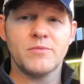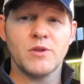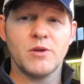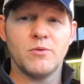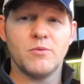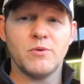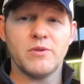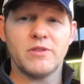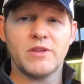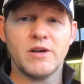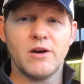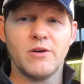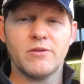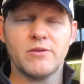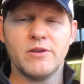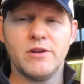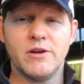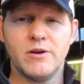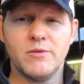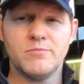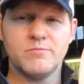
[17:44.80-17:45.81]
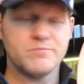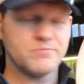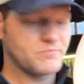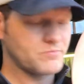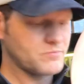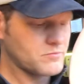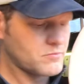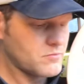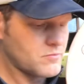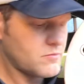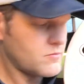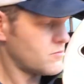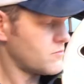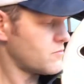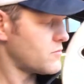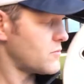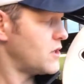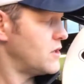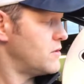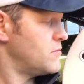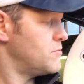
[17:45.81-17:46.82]
without
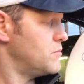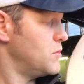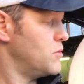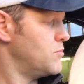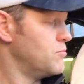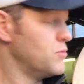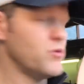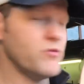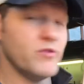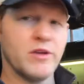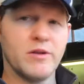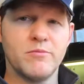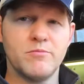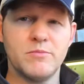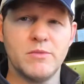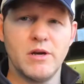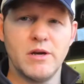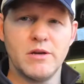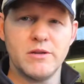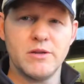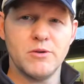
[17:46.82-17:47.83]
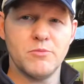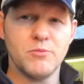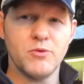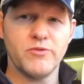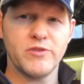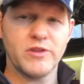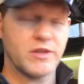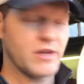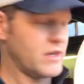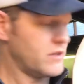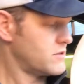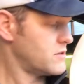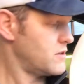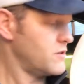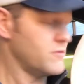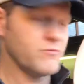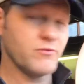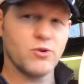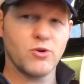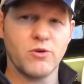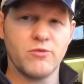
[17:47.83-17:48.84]
moving that
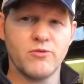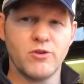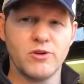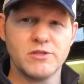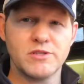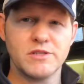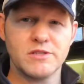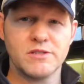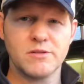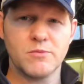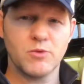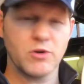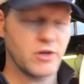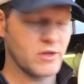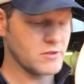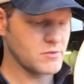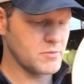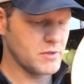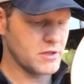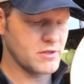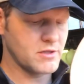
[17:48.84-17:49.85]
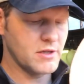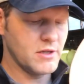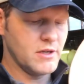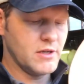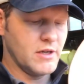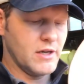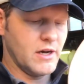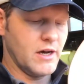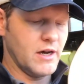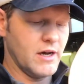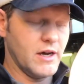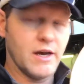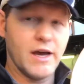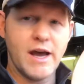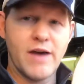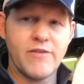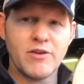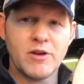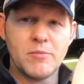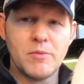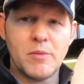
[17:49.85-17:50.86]
chord voicing somewhere else. But
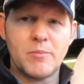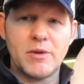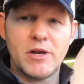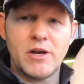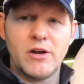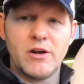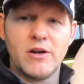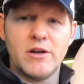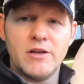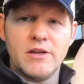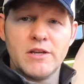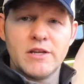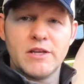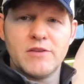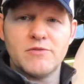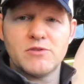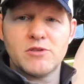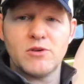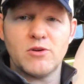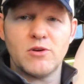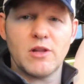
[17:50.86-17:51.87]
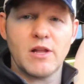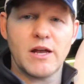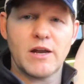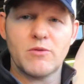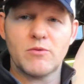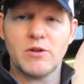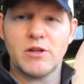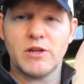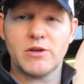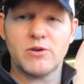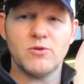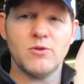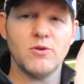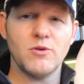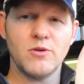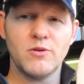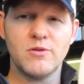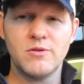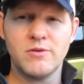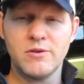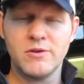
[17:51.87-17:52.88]
having them up here gives you a lot of really cool
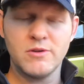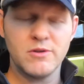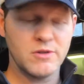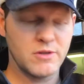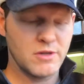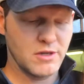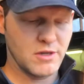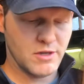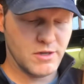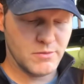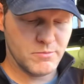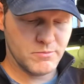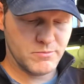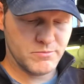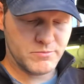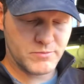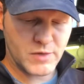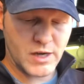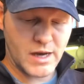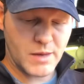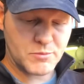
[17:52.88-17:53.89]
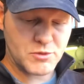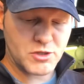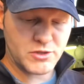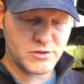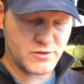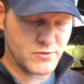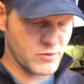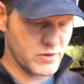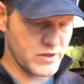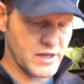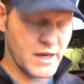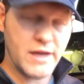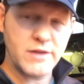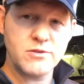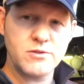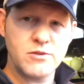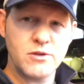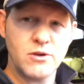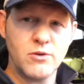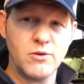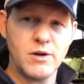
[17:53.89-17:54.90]
options with that.
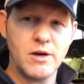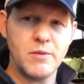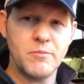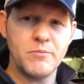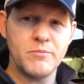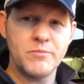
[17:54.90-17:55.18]
So